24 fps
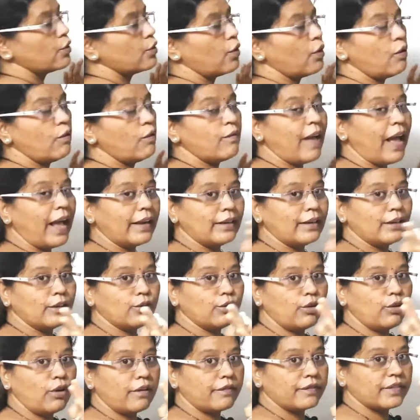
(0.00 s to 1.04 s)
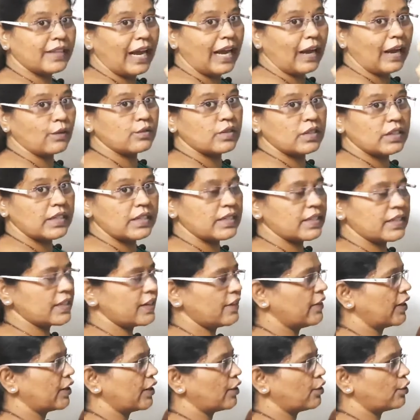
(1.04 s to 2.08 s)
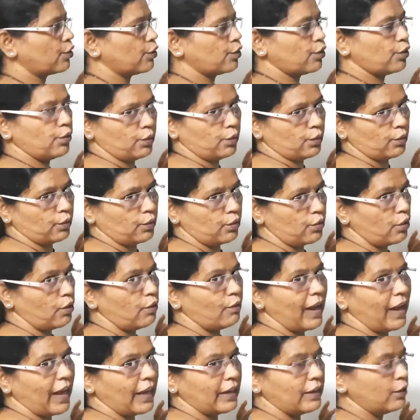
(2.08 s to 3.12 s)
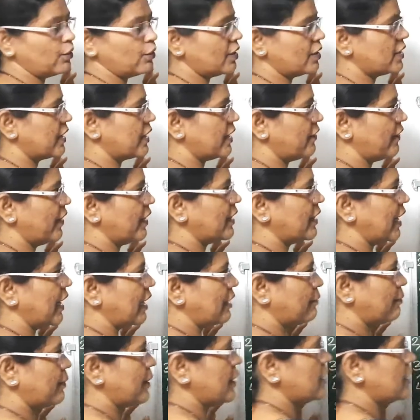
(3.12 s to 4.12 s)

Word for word: no value of 1000 is given to you. No value is given. That